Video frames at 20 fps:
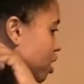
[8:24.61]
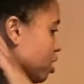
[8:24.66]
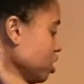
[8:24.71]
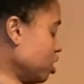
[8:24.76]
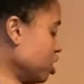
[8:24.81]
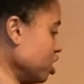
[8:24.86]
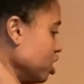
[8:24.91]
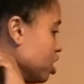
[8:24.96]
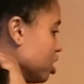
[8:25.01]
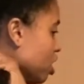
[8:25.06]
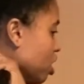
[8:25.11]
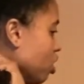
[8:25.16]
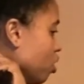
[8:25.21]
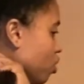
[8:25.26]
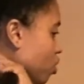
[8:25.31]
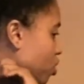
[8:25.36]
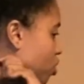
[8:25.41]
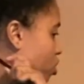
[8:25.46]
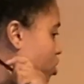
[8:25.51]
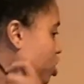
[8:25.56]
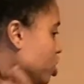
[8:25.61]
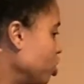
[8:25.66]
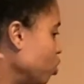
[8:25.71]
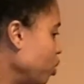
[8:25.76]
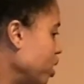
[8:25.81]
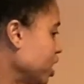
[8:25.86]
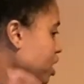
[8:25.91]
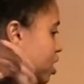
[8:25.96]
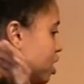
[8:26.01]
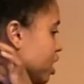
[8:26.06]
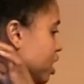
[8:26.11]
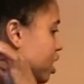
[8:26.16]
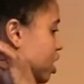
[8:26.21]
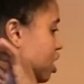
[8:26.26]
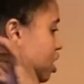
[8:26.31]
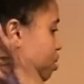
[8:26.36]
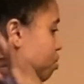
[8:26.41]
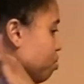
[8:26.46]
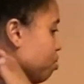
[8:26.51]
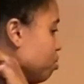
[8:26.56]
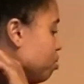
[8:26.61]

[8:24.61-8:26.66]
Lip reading: just go twist each